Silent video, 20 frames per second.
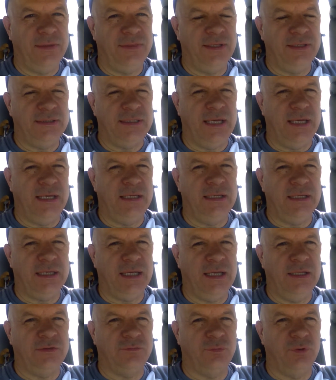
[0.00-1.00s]
I think that
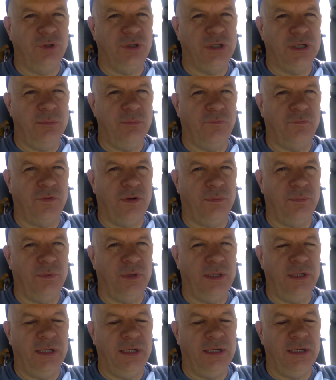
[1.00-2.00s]
indicates where you're coming
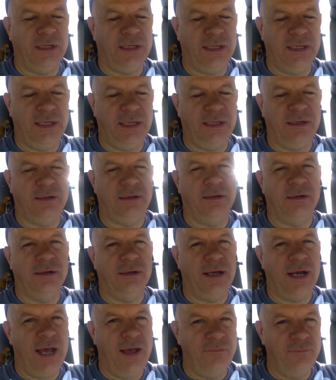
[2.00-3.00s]
from. And again,
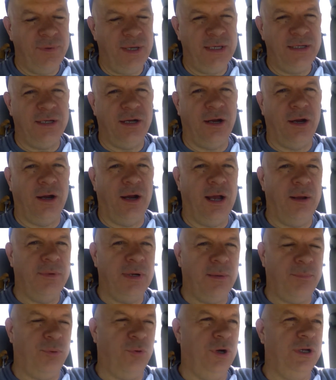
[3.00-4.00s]
I've been
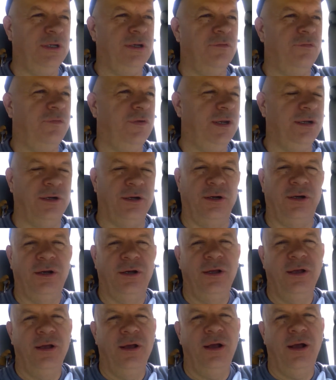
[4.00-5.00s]
there. I'm not pointing a
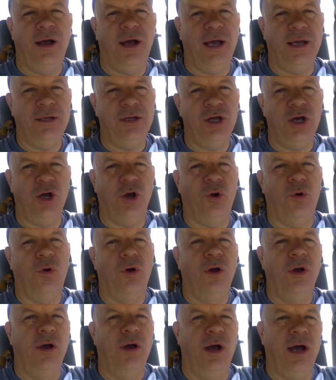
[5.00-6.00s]
finger. I
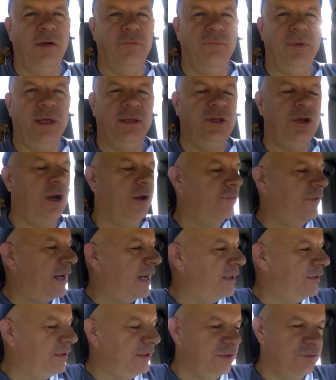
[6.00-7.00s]
know. I've been there.
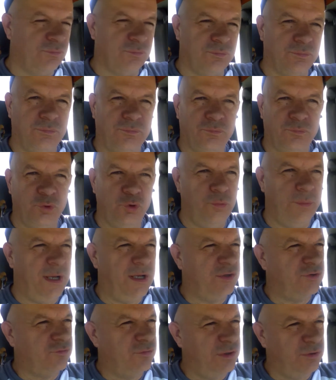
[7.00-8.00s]
I've had these
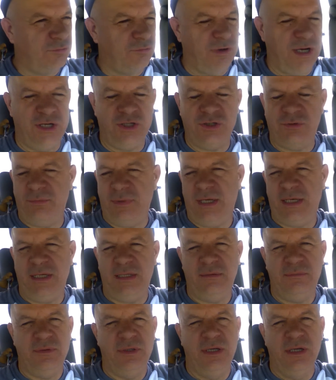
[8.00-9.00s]
rudimentary,
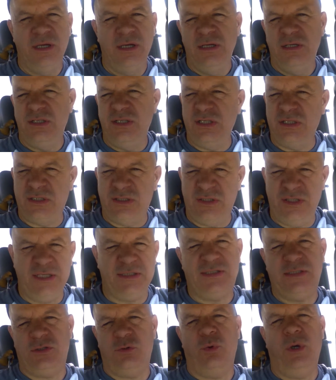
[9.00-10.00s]
regimented,
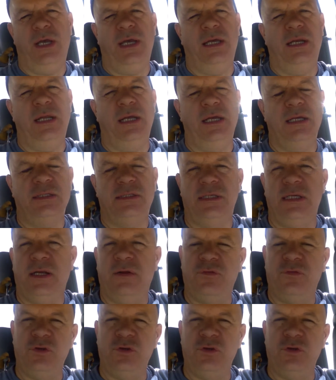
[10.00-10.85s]
just this is the way it is.